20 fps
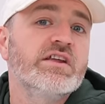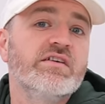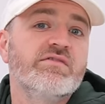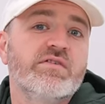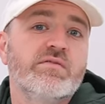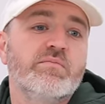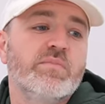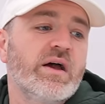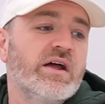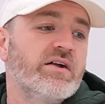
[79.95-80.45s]

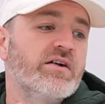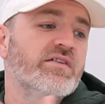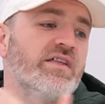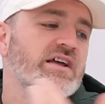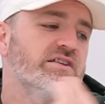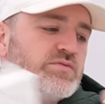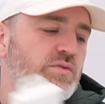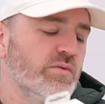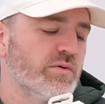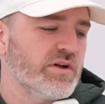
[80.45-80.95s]
even better?
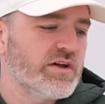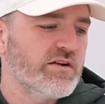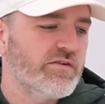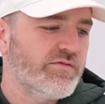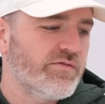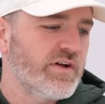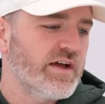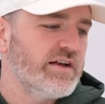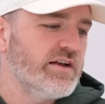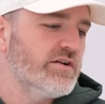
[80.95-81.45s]
That's what we're gonna
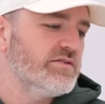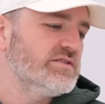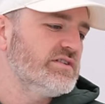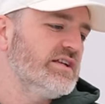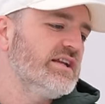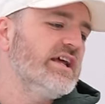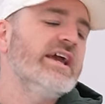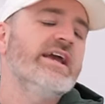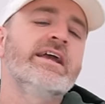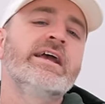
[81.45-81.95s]
find out
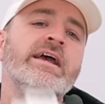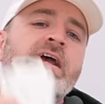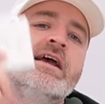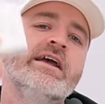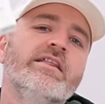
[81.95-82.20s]
today.